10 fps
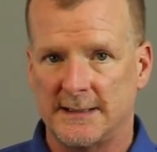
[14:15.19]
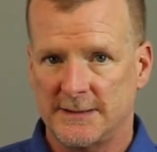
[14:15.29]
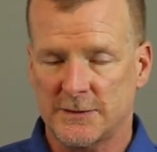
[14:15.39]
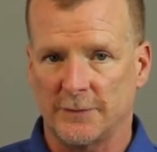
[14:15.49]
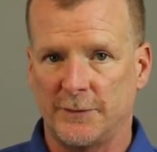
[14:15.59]

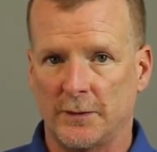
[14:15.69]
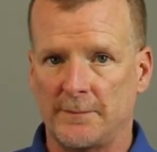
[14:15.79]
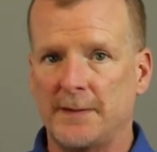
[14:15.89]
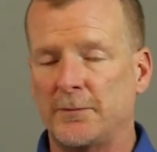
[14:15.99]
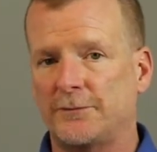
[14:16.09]
So if you
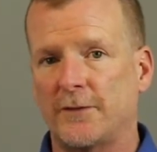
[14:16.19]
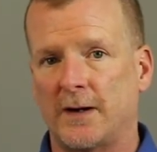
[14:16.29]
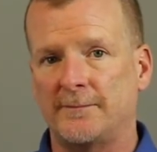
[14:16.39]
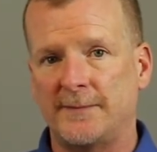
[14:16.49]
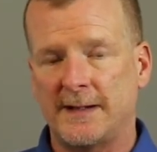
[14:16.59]
remember
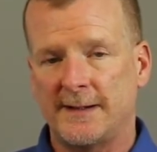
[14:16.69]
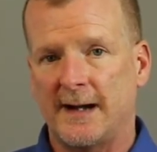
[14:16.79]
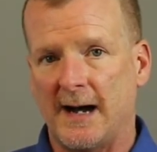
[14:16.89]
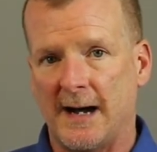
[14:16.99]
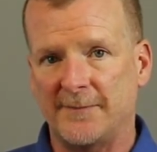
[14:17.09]
from
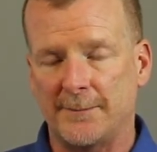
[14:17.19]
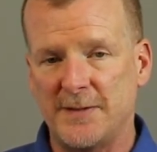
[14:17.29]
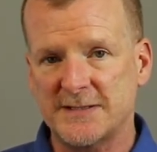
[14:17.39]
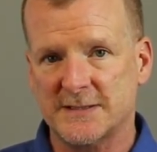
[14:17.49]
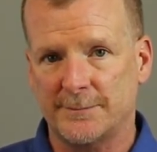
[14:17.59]
the
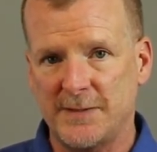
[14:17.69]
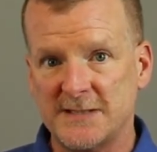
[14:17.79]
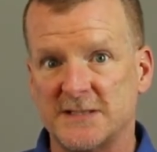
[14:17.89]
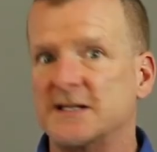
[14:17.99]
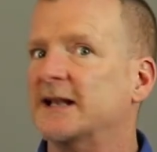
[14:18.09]
business of
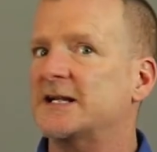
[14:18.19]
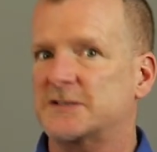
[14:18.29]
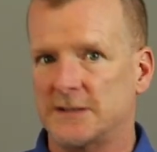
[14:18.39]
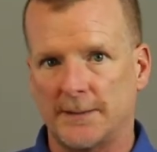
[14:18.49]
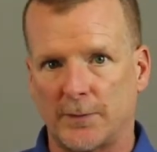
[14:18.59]
business
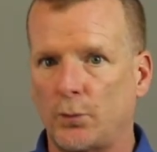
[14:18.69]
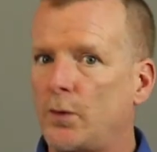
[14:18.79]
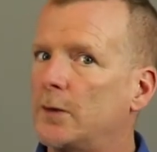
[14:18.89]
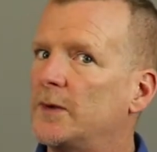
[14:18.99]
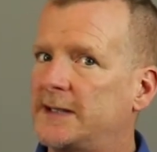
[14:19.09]
lesson number
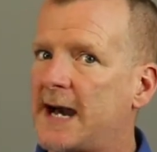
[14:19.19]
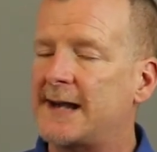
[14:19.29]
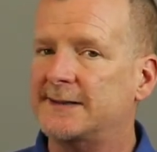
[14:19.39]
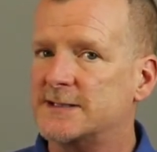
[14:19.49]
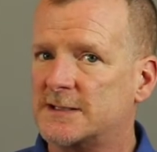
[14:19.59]
1, we
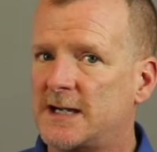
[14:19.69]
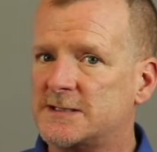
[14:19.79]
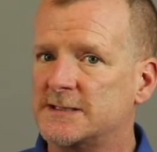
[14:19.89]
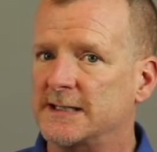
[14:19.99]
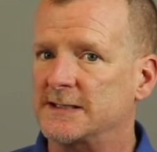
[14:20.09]
kind of
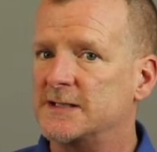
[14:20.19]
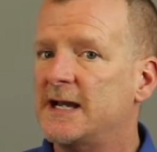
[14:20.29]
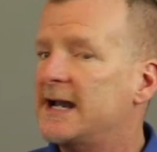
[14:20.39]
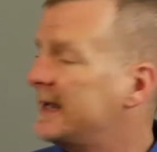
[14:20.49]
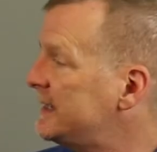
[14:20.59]
discussed this.
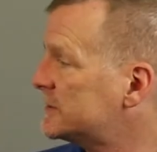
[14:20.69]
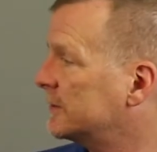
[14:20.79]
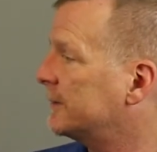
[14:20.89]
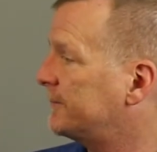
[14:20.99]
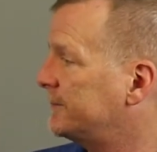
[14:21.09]
He's
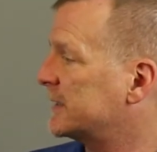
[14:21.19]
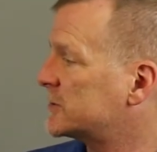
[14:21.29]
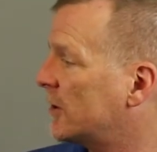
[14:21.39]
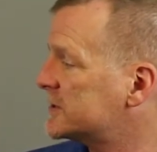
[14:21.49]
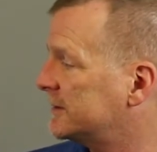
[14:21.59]
going to, by
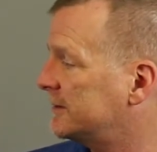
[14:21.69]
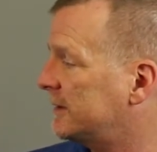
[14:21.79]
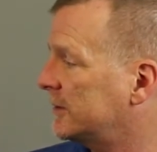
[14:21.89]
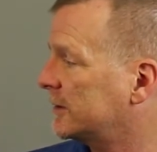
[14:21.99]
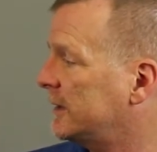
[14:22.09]

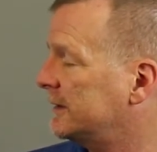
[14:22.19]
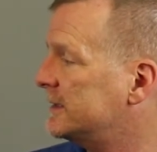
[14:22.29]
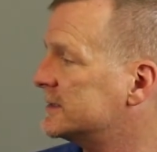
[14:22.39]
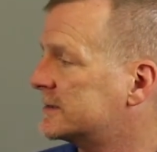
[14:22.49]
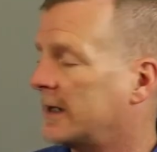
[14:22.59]
undercutting
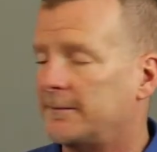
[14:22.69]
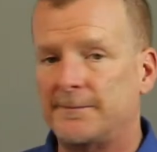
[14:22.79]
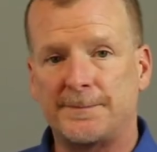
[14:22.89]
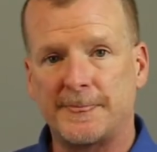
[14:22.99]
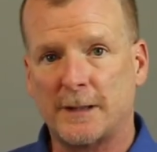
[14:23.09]
his
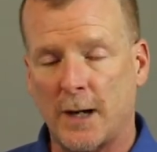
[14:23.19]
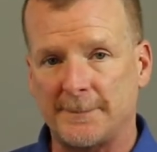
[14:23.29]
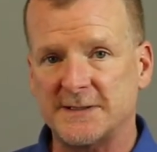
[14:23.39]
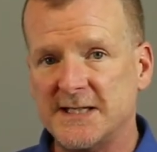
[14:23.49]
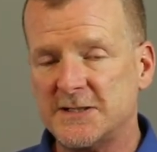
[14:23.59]

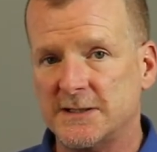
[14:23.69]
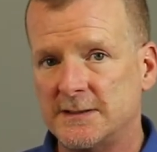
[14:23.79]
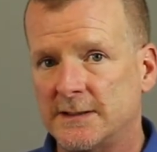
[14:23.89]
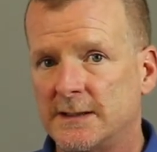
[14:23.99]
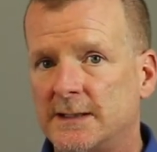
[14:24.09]

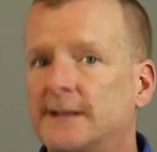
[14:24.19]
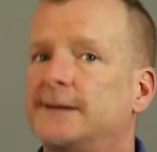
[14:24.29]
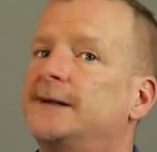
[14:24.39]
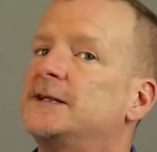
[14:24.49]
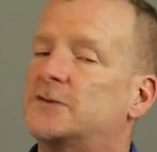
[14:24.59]
competition,
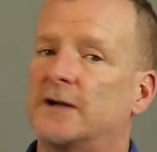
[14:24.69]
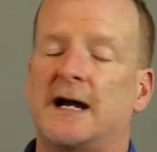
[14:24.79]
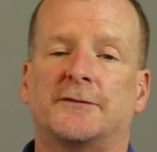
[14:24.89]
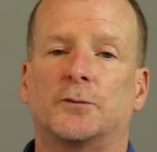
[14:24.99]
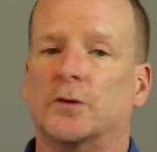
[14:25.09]
he's going to
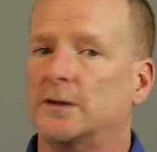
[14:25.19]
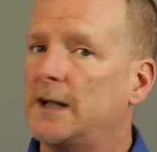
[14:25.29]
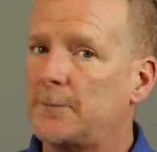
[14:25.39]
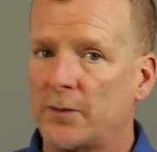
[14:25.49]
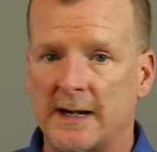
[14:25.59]
have to work a
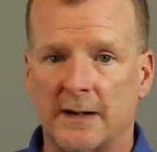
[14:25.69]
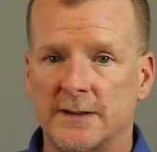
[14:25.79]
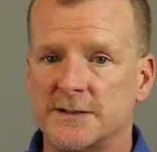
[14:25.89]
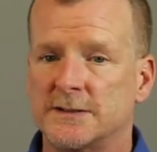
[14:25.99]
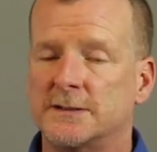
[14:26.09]
lot more
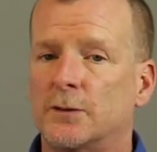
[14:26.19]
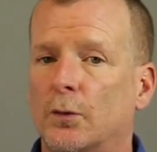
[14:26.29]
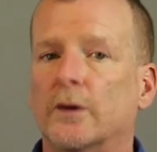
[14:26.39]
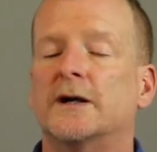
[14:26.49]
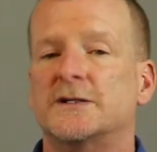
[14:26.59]
hours,
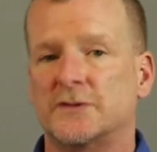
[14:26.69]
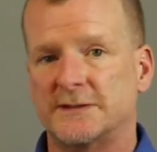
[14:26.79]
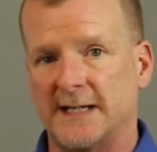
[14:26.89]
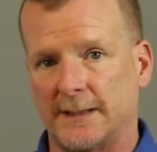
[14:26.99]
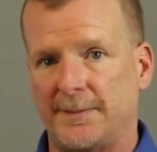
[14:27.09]
or he's going to
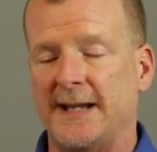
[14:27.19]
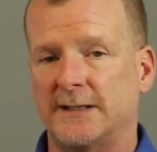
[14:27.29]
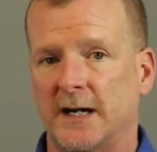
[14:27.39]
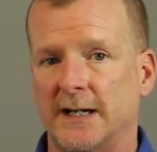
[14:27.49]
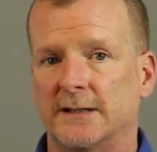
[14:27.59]
take a pay
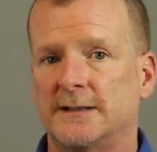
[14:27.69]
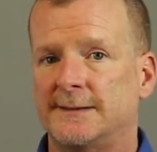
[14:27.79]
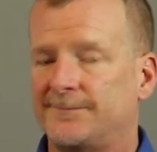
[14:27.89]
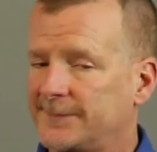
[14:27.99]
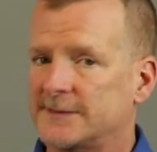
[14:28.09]
cut.
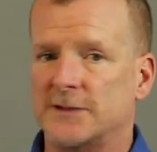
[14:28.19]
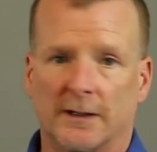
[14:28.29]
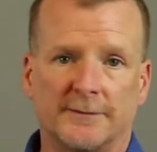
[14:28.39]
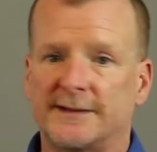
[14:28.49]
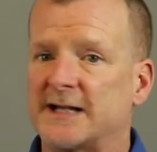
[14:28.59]

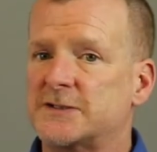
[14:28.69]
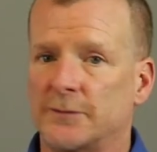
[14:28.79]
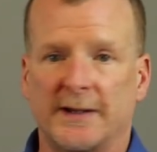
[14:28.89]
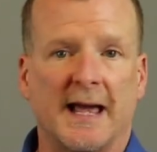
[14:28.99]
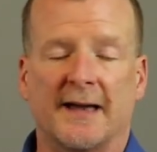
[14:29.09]
So that's the
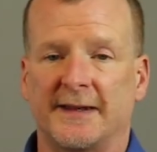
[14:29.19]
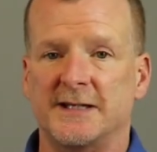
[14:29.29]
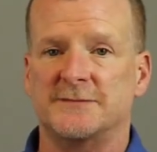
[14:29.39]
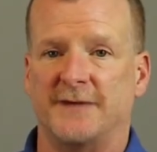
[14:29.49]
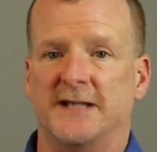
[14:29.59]
reality
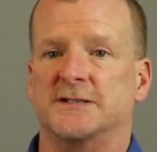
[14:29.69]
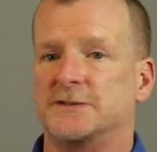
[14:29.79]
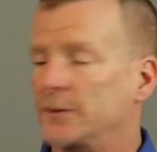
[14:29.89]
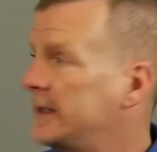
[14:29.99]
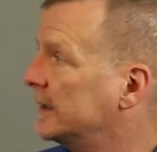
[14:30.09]
he's facing.
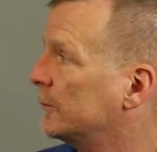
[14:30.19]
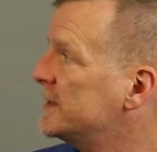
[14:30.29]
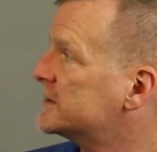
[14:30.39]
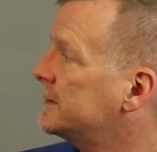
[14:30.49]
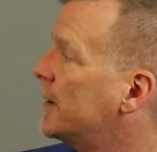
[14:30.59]
So he can
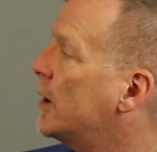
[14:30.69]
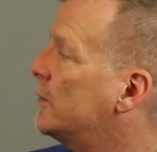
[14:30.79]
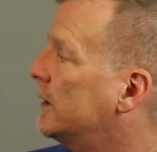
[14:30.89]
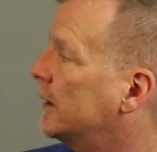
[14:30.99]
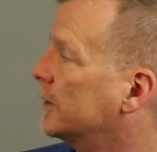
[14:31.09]
reasonably
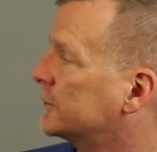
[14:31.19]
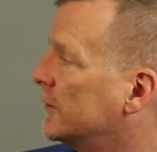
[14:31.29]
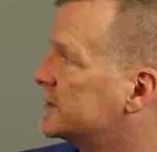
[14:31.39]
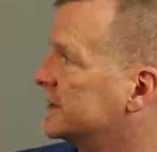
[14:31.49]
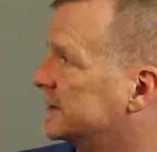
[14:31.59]
mow
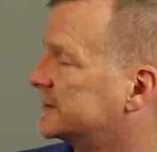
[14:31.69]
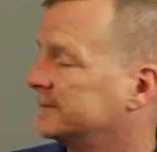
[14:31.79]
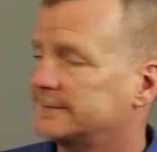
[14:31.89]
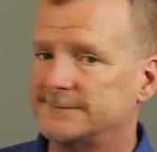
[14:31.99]
$136.